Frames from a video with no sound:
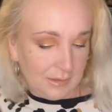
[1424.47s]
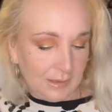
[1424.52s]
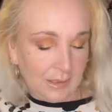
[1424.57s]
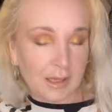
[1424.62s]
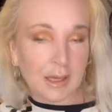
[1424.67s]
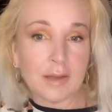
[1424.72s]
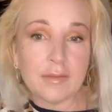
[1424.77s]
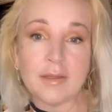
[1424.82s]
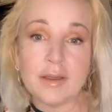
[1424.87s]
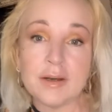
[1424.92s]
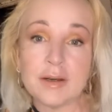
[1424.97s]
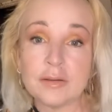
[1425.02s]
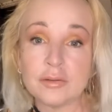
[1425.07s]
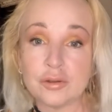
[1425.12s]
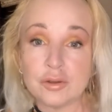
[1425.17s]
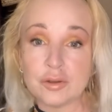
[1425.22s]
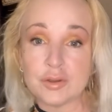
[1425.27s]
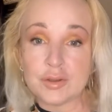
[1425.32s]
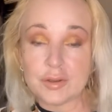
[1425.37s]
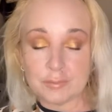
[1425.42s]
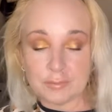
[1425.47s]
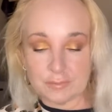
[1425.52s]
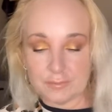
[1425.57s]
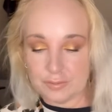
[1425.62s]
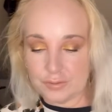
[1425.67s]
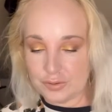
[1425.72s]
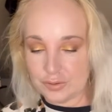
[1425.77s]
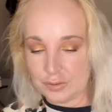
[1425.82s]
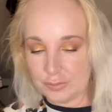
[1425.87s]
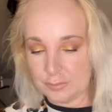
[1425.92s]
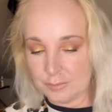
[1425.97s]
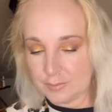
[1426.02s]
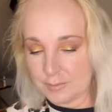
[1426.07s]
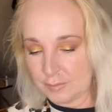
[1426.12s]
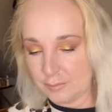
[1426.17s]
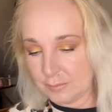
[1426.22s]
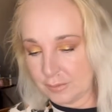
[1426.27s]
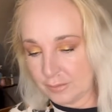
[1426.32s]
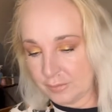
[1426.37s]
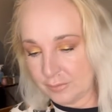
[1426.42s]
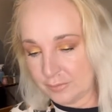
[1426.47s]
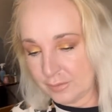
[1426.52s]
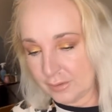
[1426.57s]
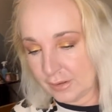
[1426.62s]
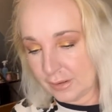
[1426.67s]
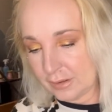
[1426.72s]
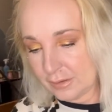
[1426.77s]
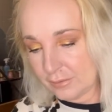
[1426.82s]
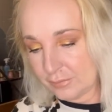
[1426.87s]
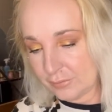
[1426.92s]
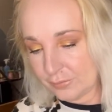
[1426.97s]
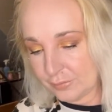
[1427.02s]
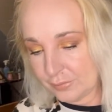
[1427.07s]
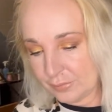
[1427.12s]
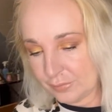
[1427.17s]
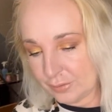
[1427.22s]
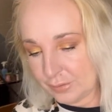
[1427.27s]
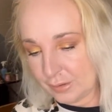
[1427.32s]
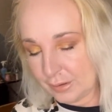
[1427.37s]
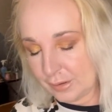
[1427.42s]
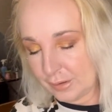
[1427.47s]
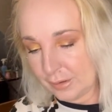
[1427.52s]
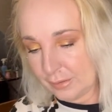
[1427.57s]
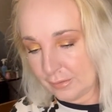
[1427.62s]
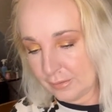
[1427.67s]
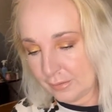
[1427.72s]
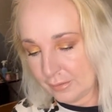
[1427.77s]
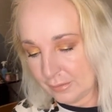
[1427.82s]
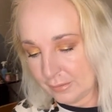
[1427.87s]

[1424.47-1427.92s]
And then I'll do some of the shimmers on my other hand for you.